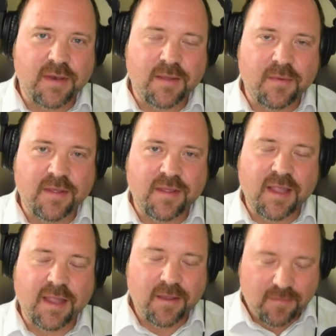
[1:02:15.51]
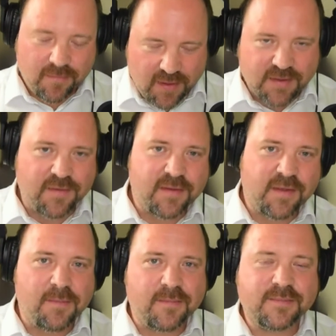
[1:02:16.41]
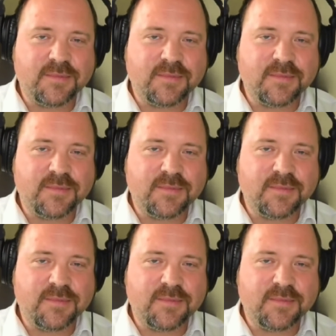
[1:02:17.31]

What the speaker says: But thank you. Thanks for your time. Cheers.